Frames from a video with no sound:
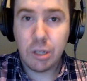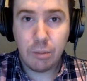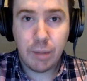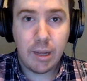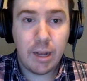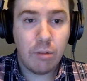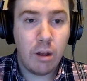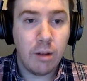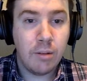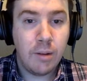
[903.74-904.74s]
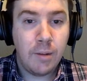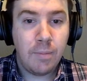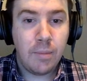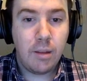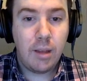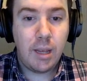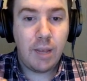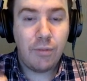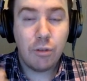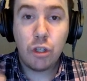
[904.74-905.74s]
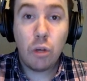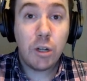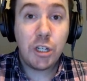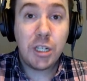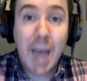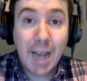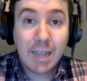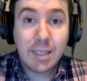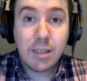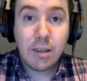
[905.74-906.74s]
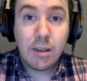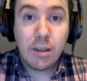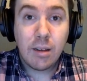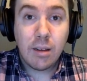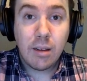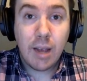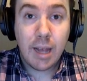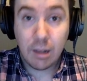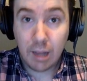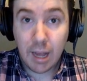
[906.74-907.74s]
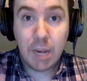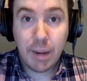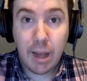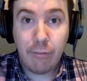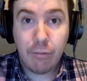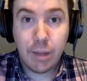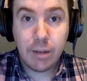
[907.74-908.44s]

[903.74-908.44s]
bit later on, if there's so much text and a line coming out from it,